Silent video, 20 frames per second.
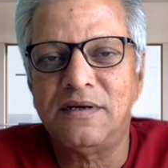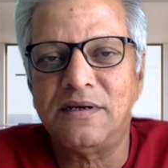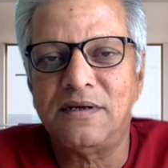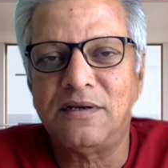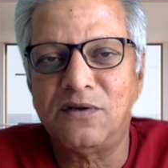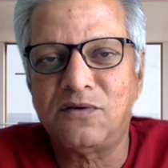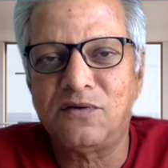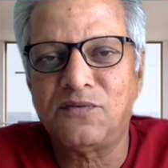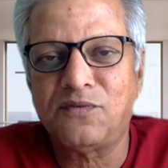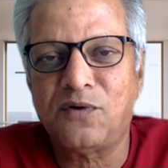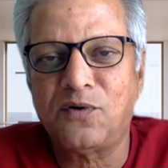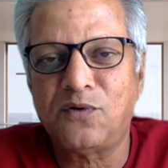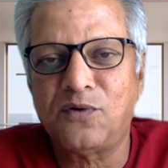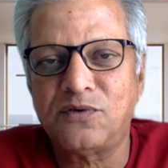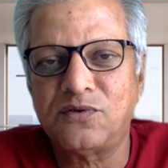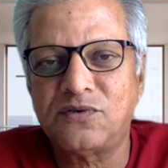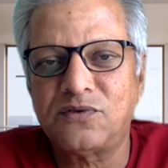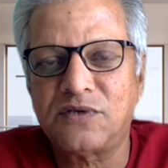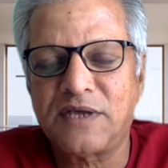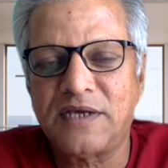I look
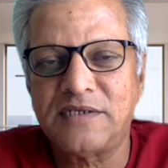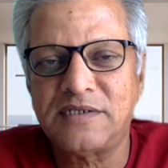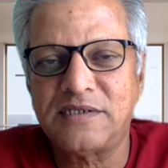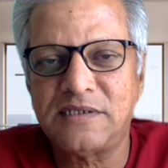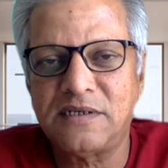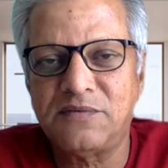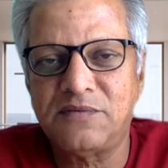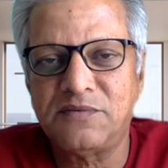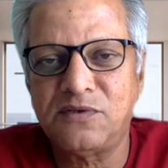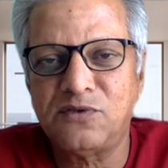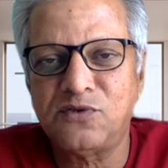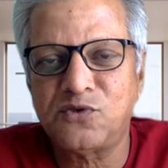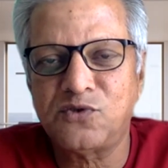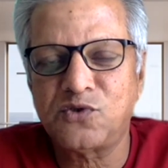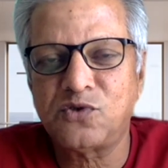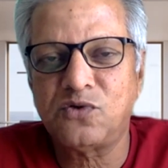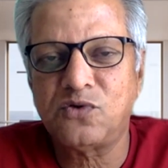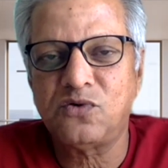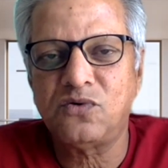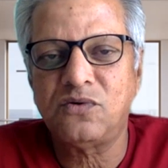forward to catching up with you
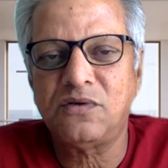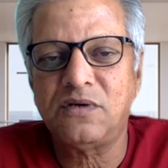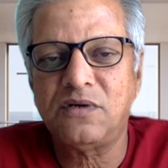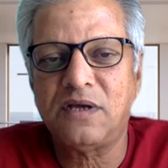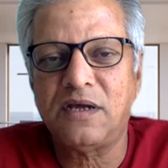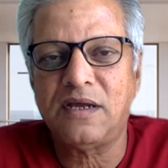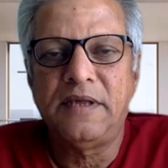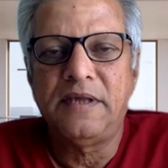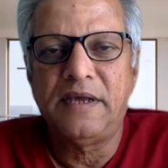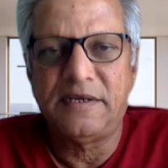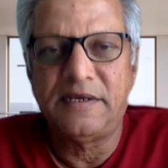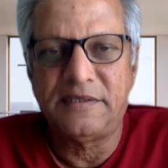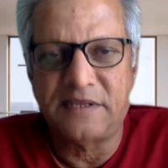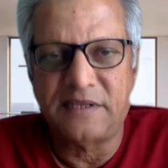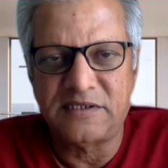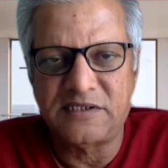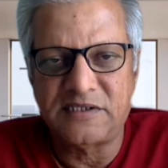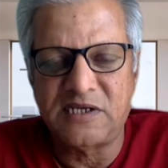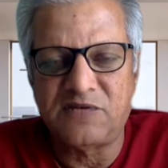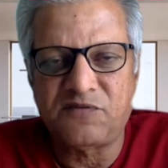soon. Yeah,
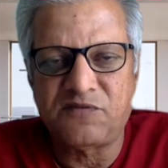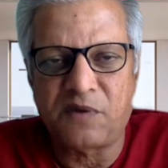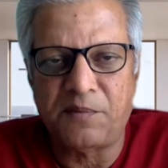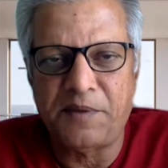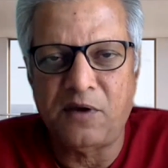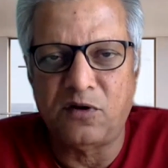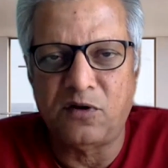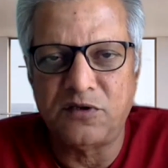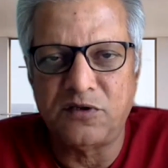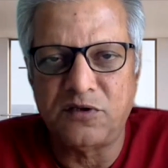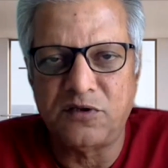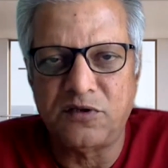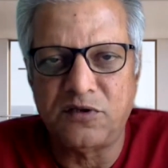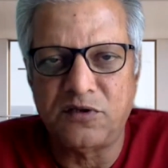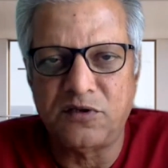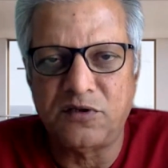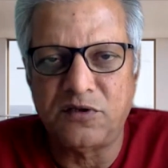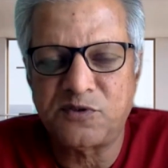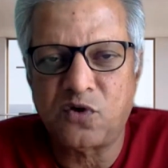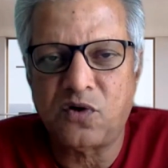that's it from me on
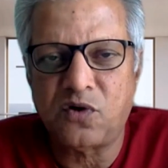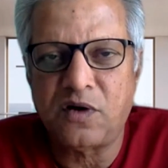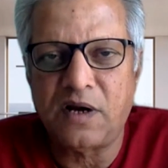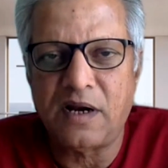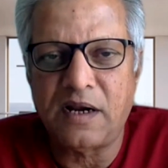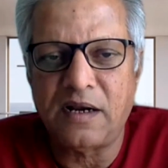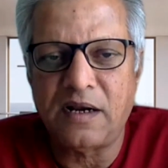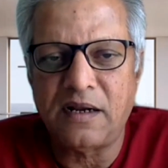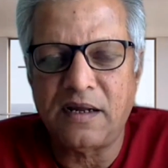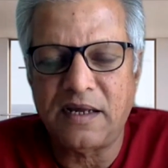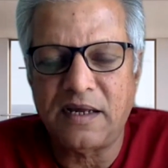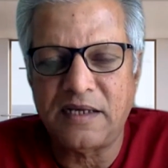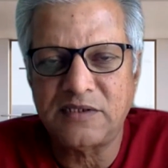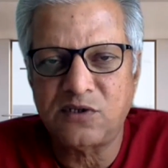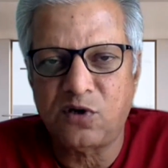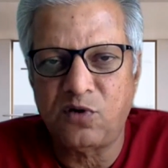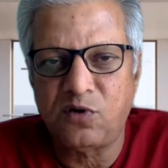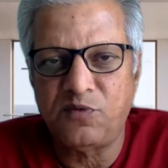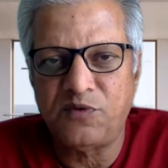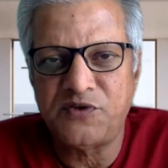this episode,
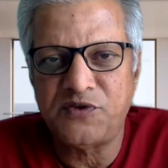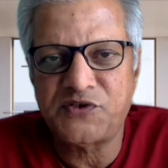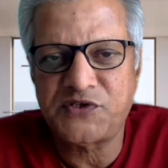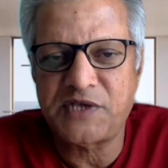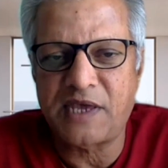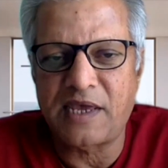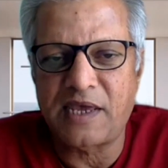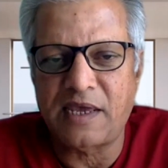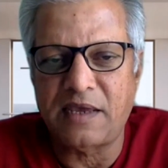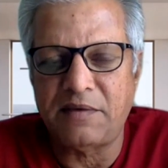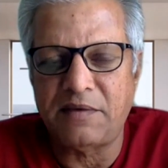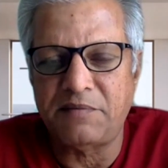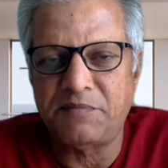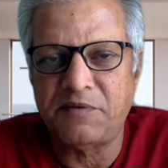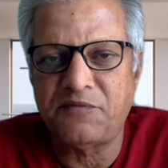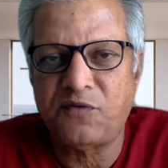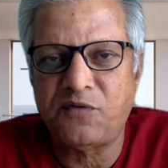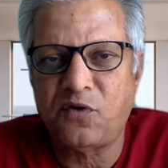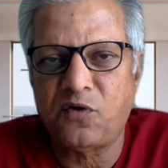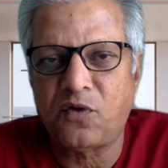and as I always
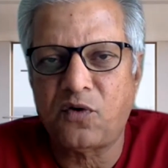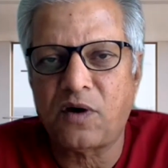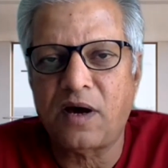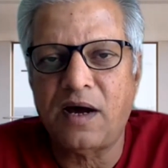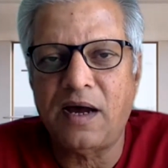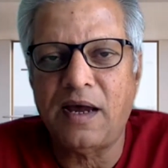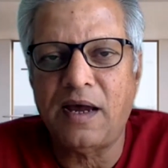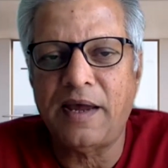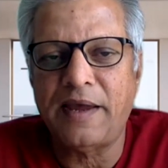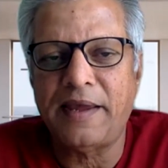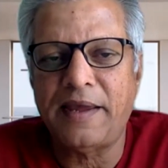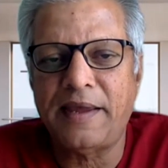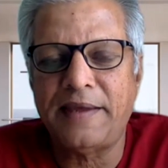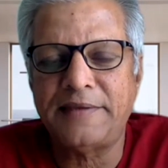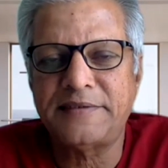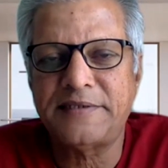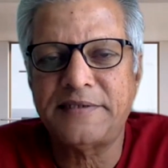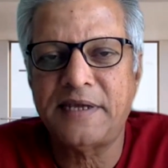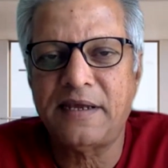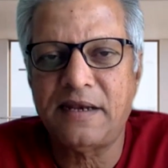say before
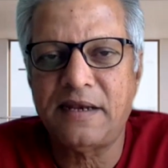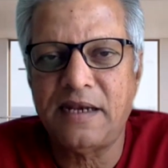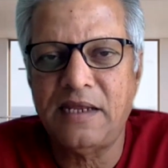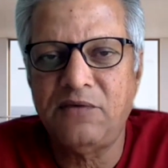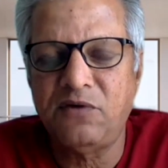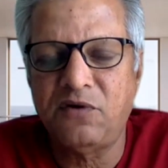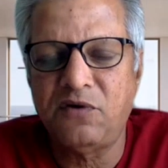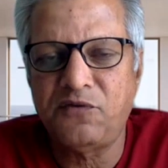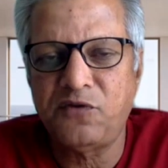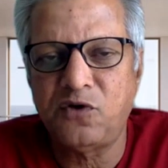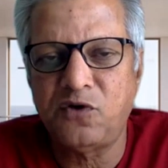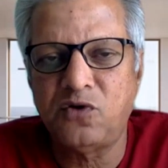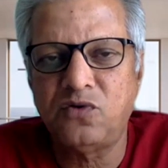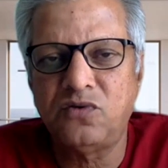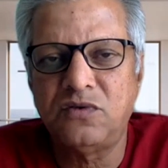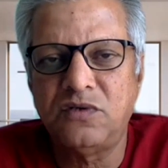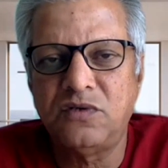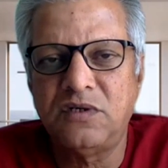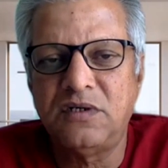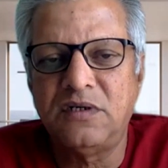I take leave of
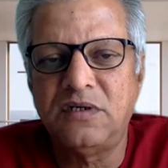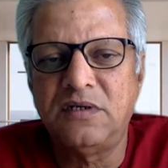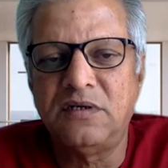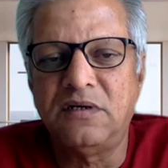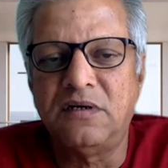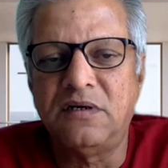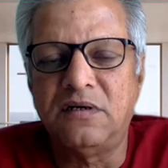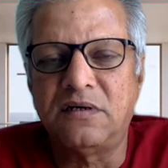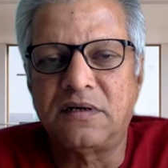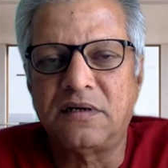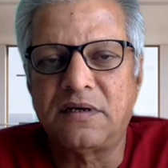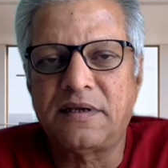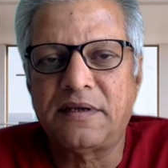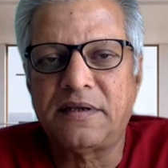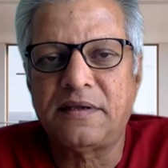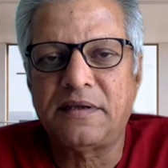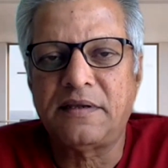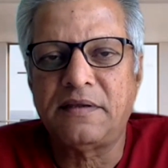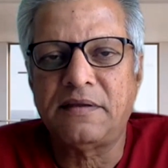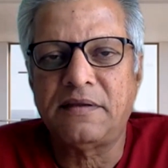you,
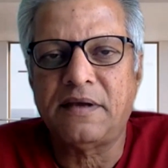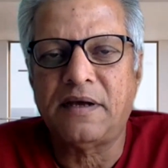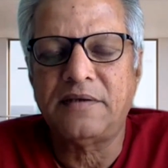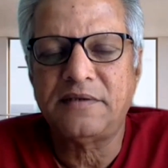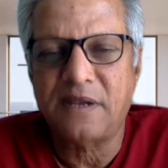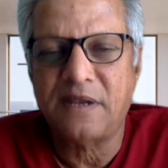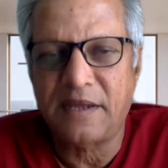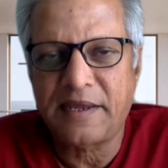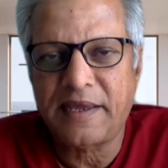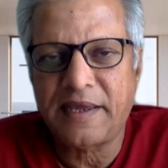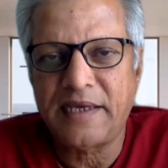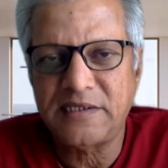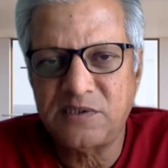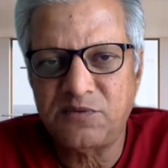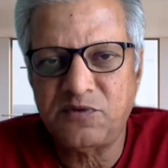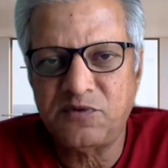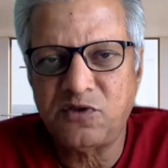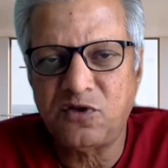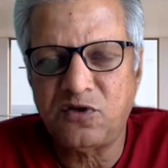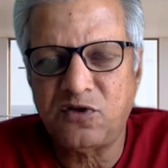Until I catch
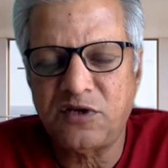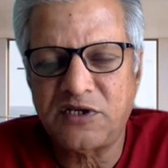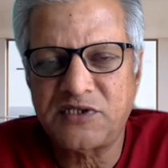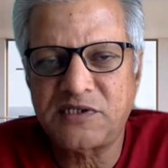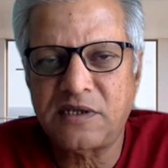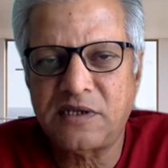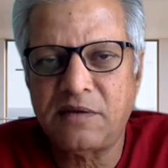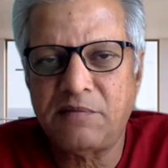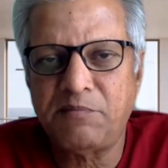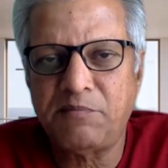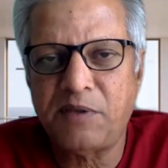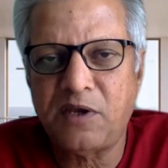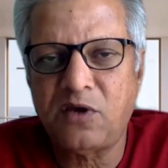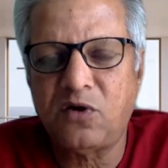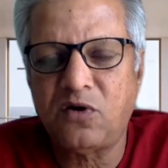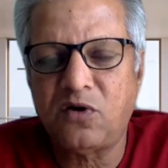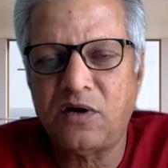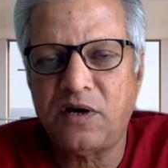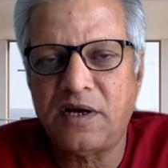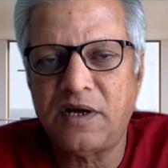up with you next time, be
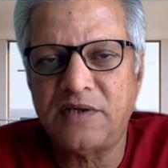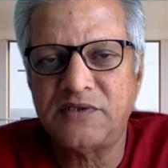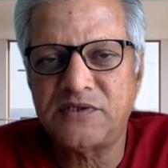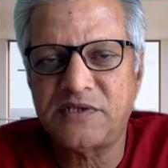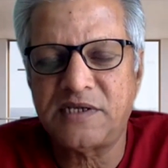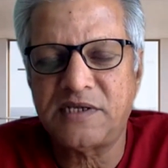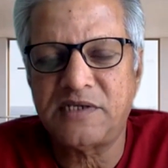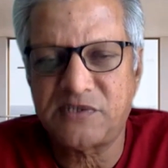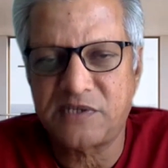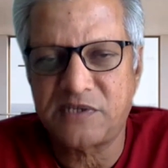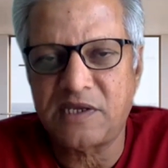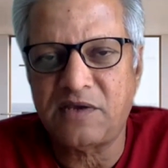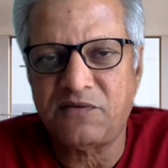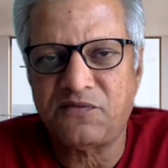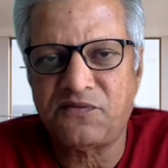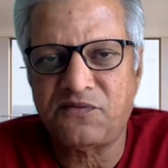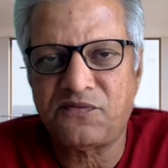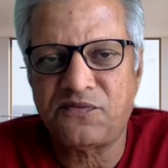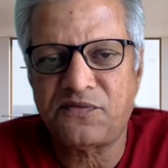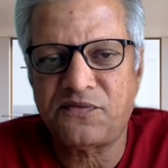good and stay safe.